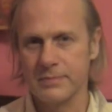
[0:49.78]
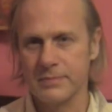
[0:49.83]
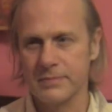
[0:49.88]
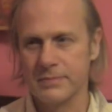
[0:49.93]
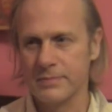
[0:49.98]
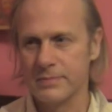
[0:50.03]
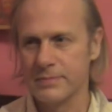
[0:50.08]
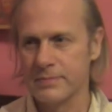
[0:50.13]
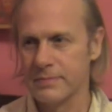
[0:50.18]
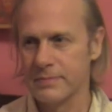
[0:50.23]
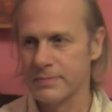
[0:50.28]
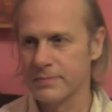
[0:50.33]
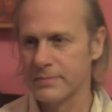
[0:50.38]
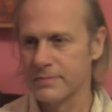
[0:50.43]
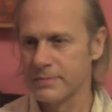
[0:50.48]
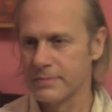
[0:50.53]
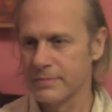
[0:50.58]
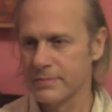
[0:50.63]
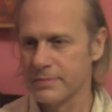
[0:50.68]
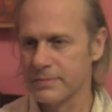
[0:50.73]

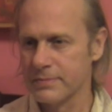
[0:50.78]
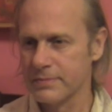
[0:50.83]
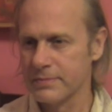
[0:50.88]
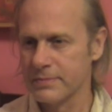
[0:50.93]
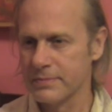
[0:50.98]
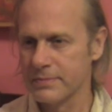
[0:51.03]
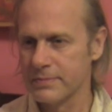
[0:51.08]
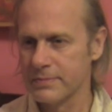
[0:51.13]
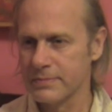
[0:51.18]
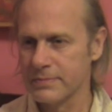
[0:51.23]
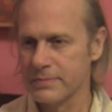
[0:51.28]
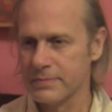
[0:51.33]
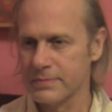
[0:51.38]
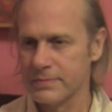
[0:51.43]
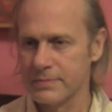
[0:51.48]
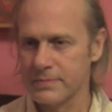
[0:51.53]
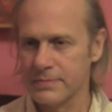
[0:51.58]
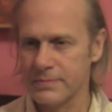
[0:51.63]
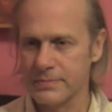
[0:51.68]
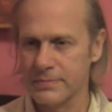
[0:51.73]

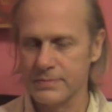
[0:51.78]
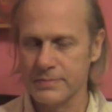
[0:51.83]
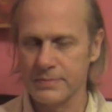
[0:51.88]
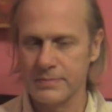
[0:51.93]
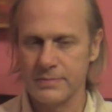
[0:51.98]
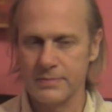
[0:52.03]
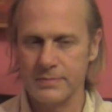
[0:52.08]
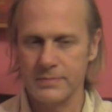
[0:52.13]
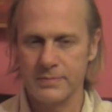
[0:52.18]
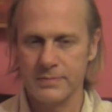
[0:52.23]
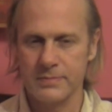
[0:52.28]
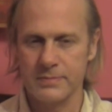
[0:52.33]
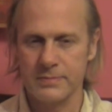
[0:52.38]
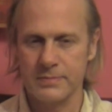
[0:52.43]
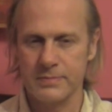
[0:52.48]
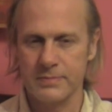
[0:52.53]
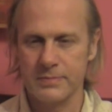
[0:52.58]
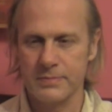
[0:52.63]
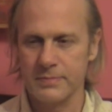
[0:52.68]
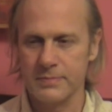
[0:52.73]

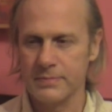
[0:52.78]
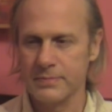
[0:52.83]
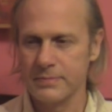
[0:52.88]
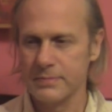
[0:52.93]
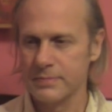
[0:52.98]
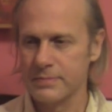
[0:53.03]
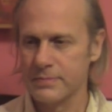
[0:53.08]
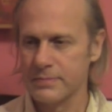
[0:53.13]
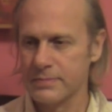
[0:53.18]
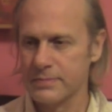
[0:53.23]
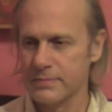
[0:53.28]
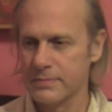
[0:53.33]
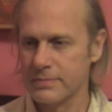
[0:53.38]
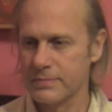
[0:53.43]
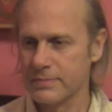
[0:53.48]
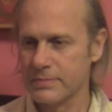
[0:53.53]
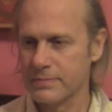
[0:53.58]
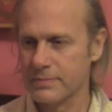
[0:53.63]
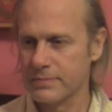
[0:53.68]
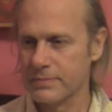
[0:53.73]
The person shown says nothing.